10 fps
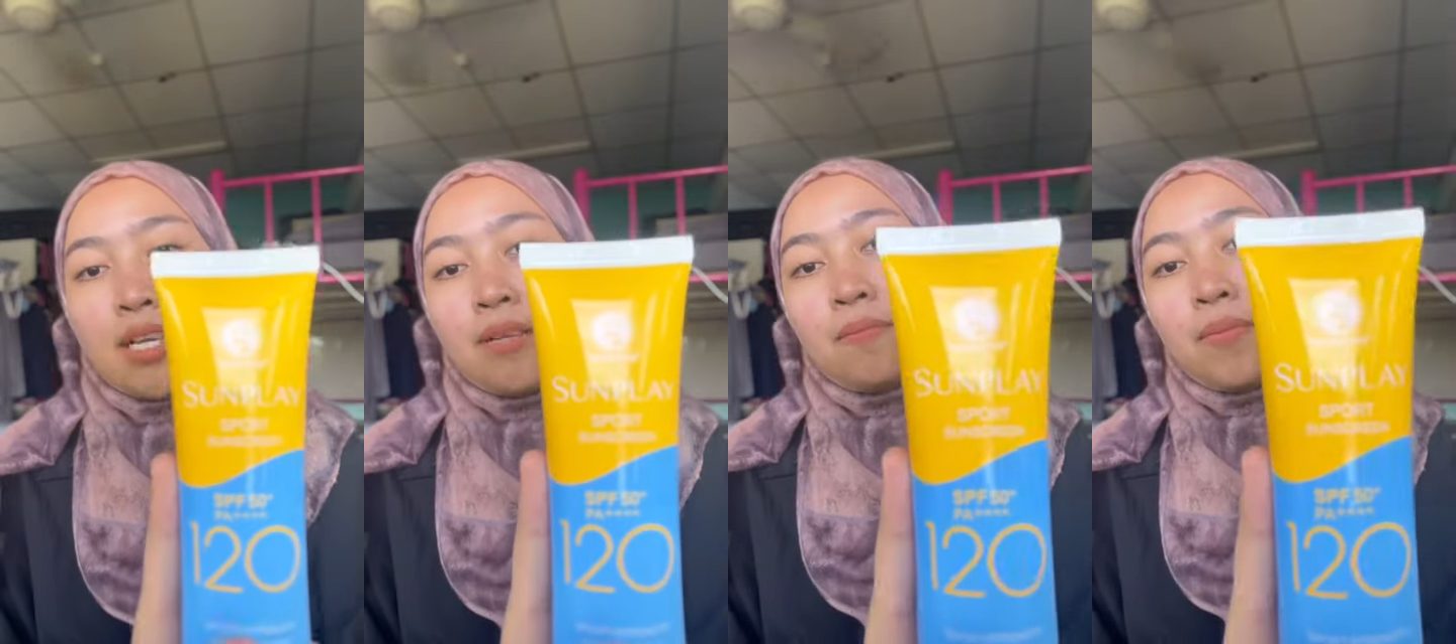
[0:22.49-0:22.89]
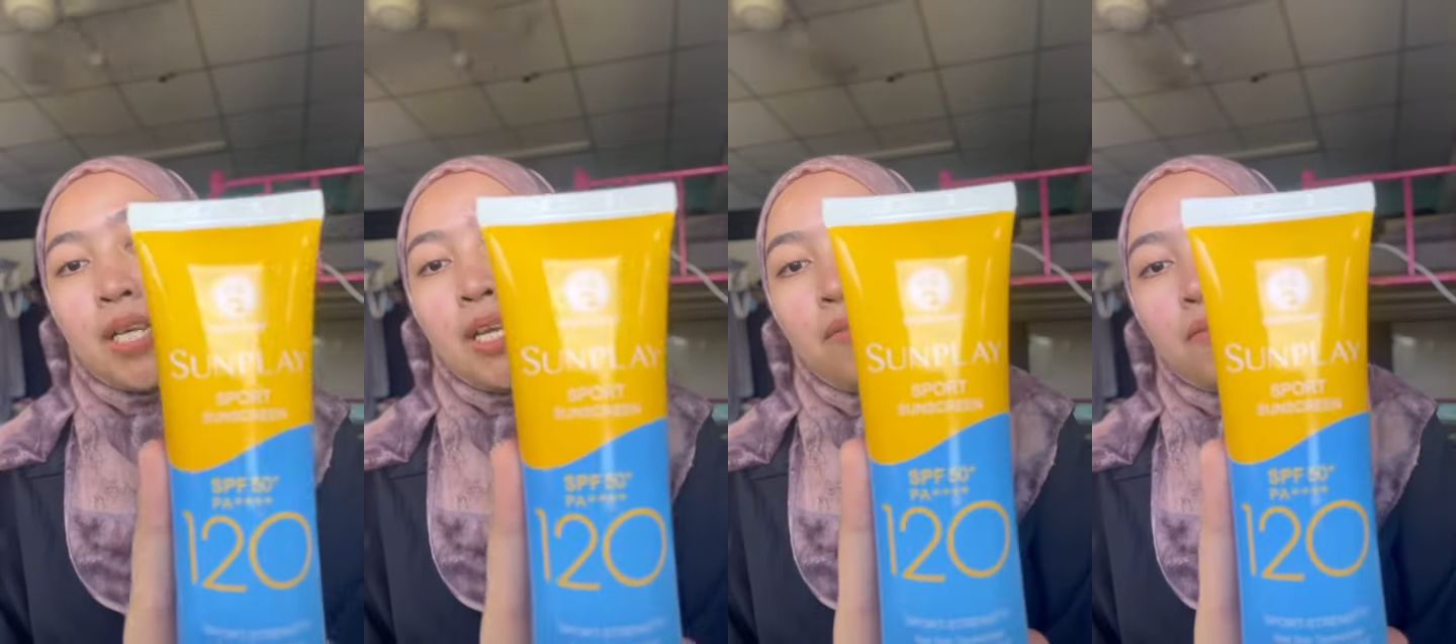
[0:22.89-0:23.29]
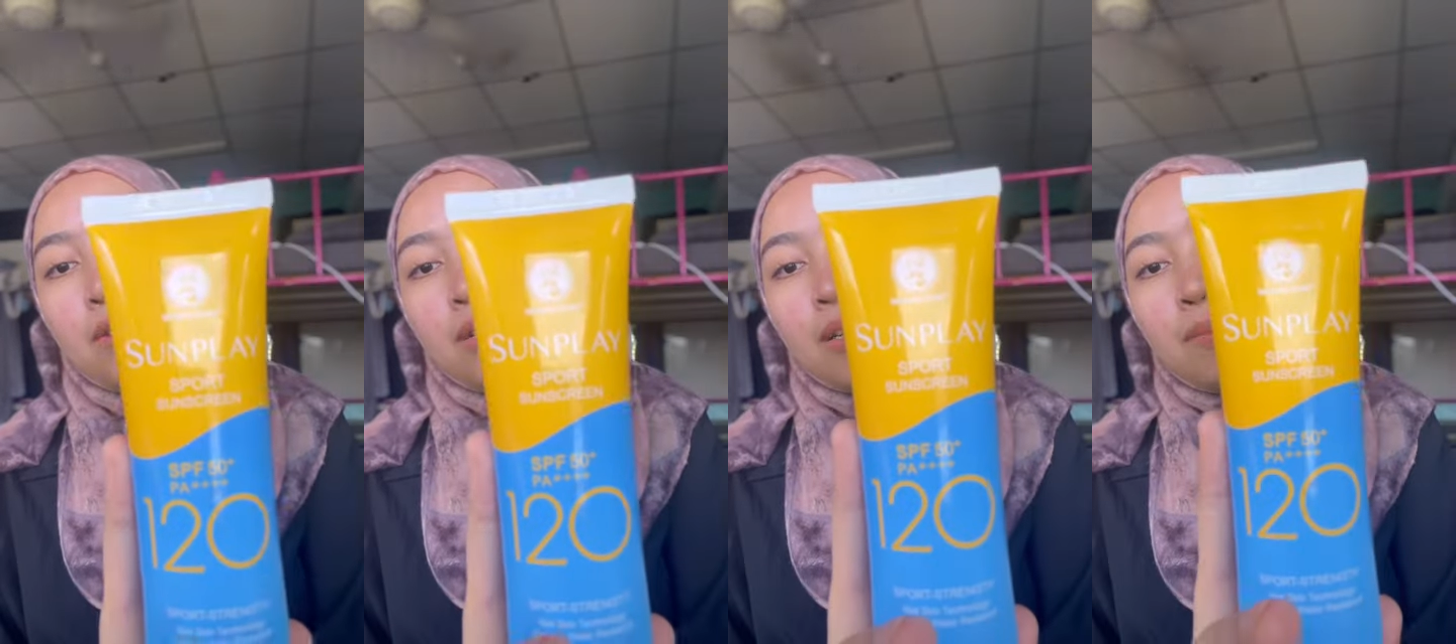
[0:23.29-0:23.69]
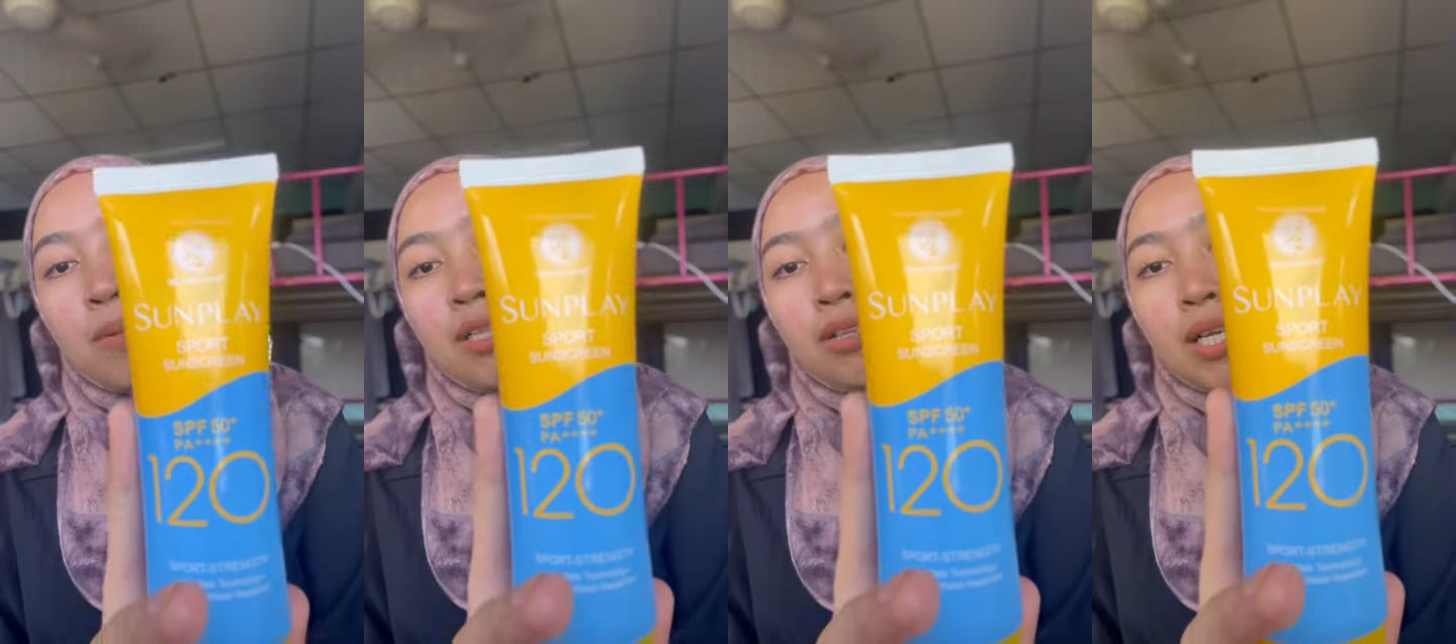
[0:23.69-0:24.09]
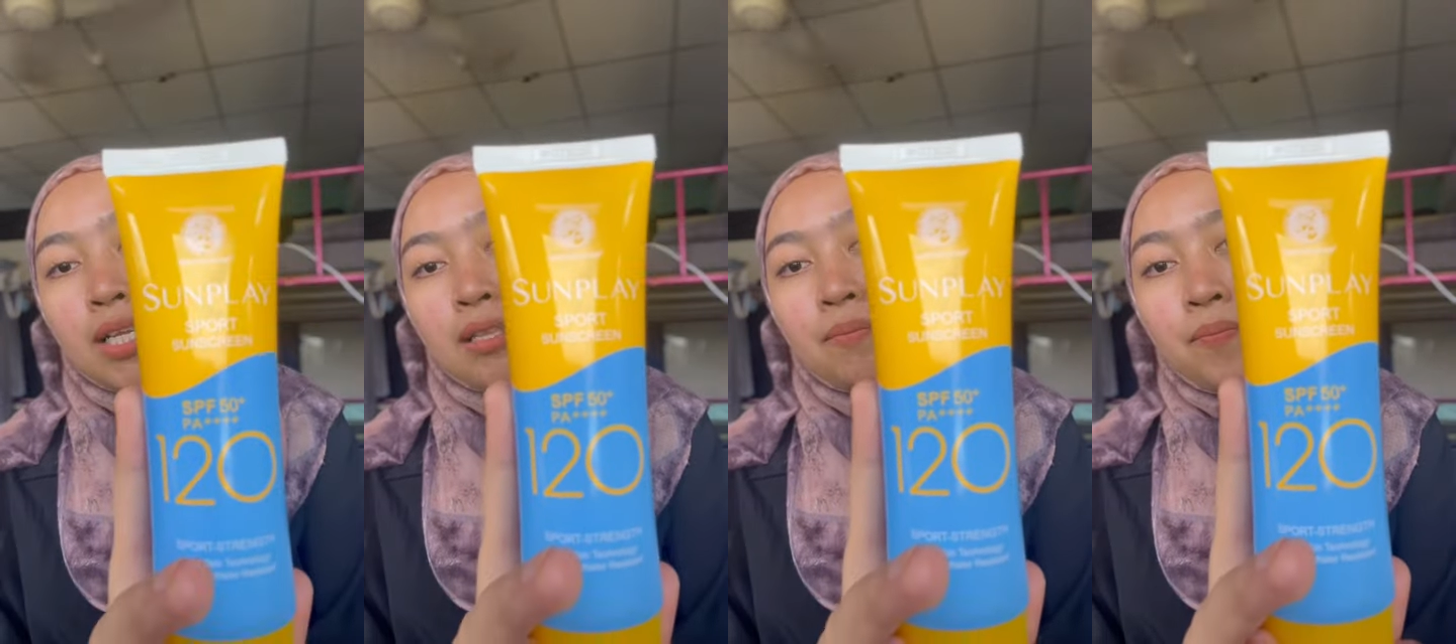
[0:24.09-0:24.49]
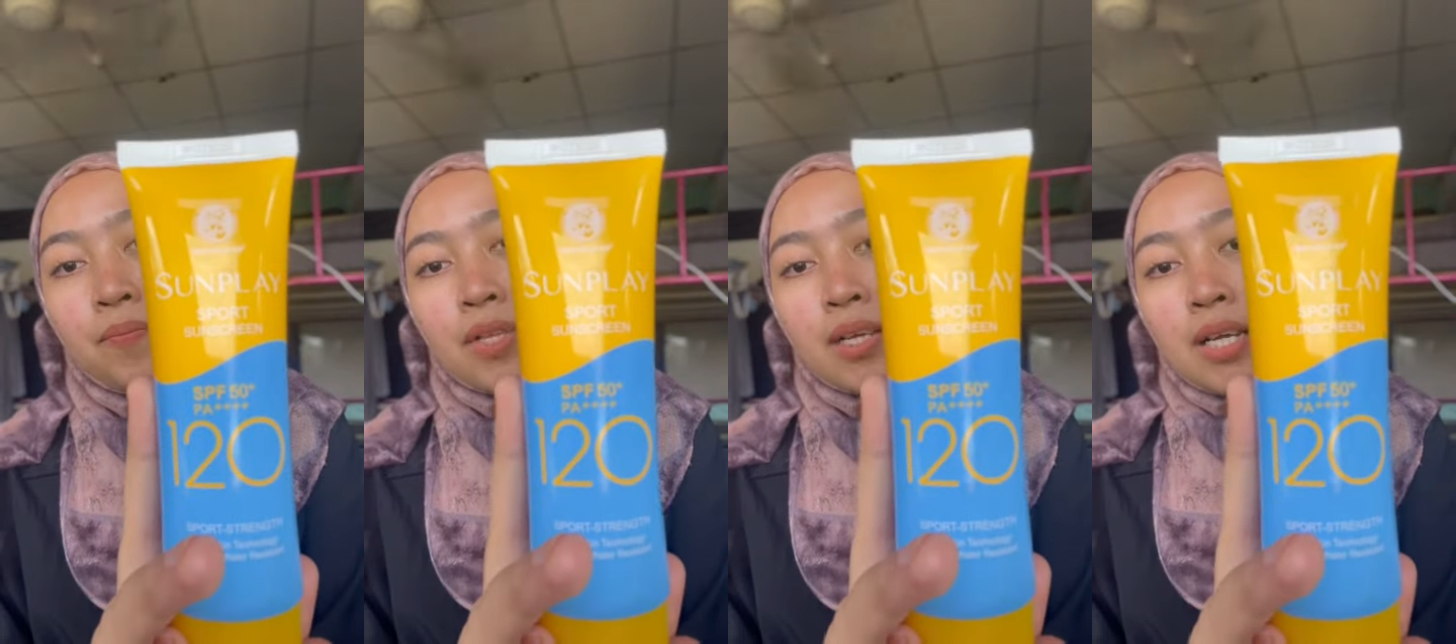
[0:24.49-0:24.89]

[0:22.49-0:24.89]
Sunplay from Metolatum.